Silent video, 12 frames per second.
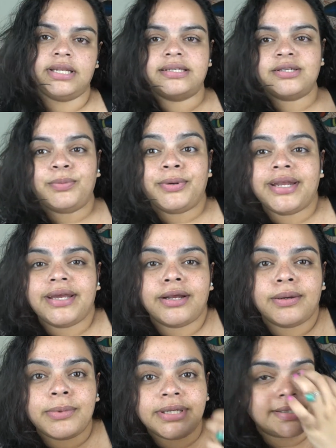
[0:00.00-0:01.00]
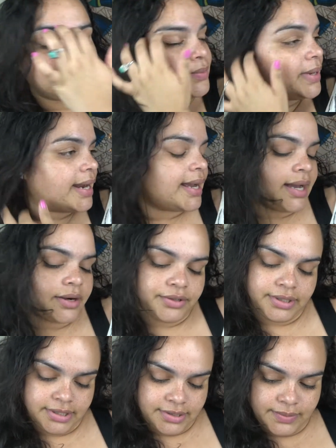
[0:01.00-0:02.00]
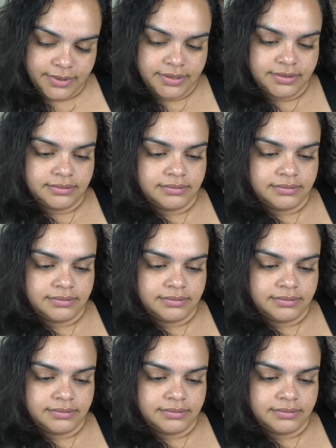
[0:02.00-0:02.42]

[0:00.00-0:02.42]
Let's open it up and see what I got on this one.